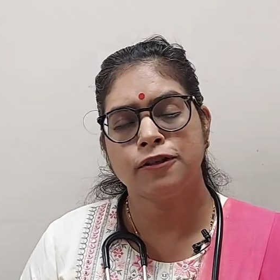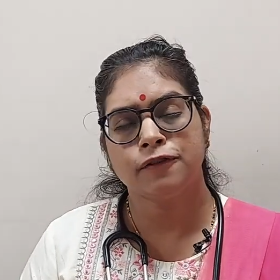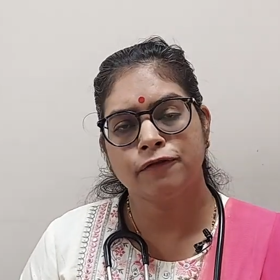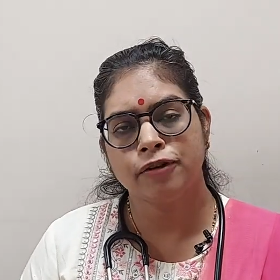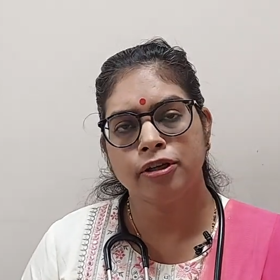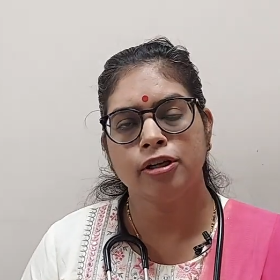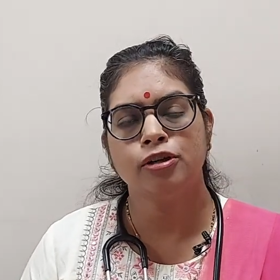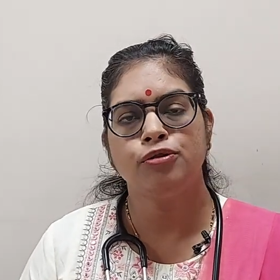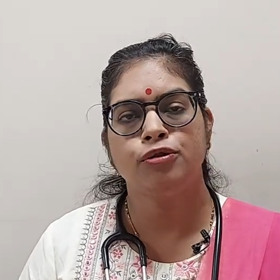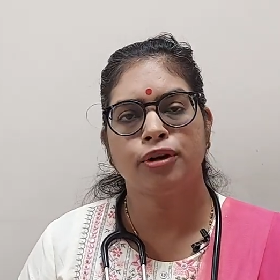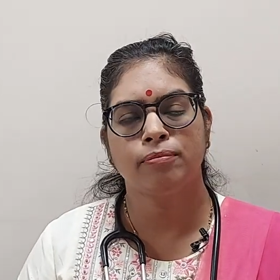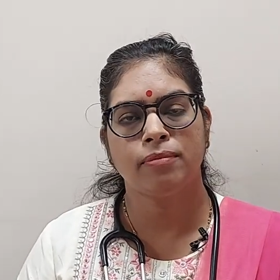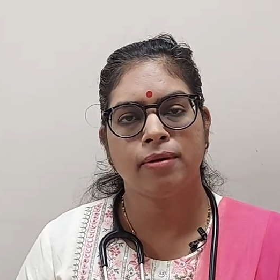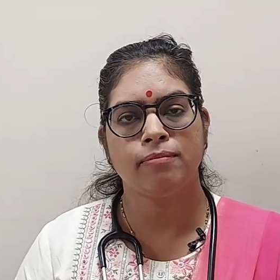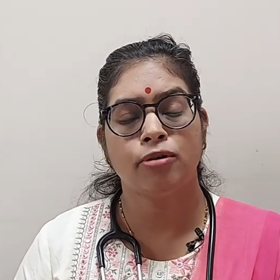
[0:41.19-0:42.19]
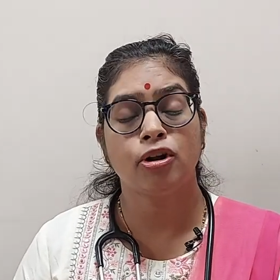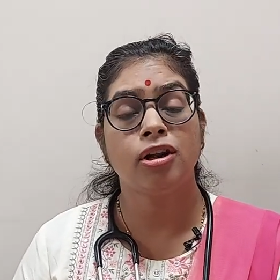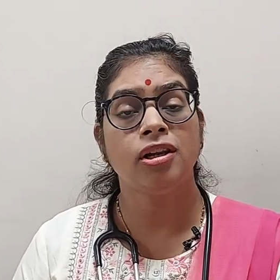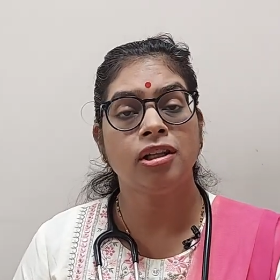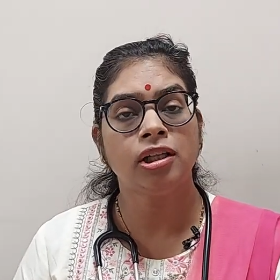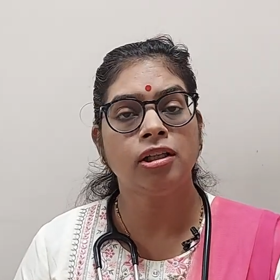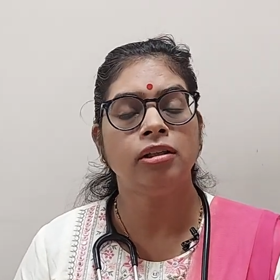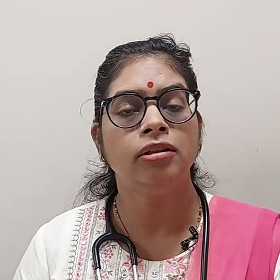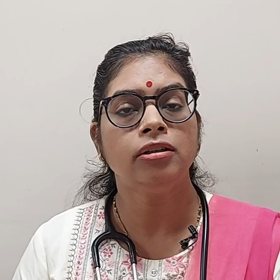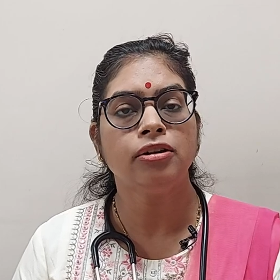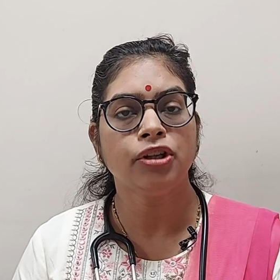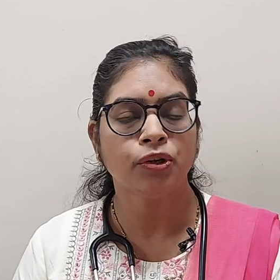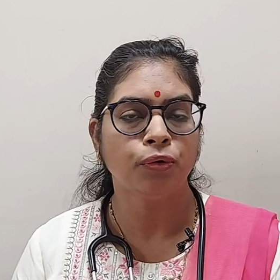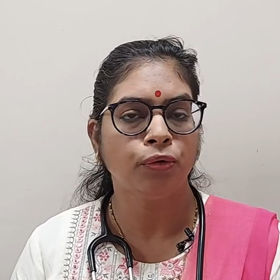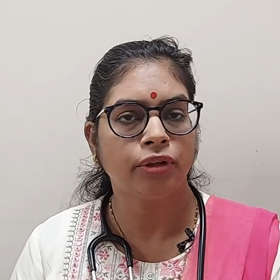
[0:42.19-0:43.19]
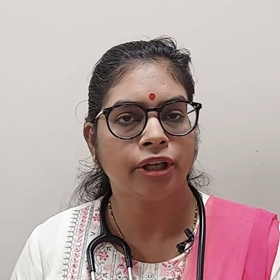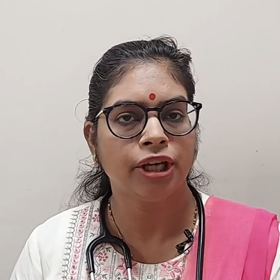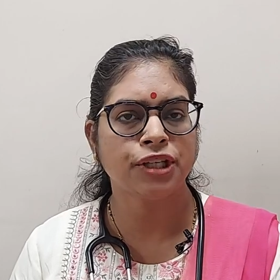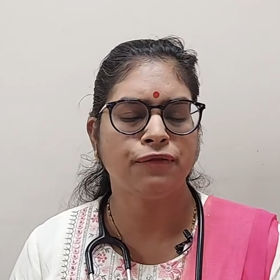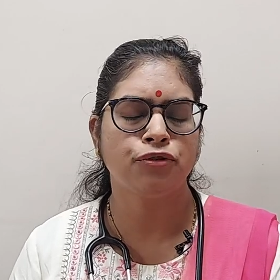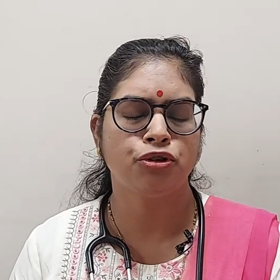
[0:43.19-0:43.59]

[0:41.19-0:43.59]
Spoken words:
difficult to remember or learn new things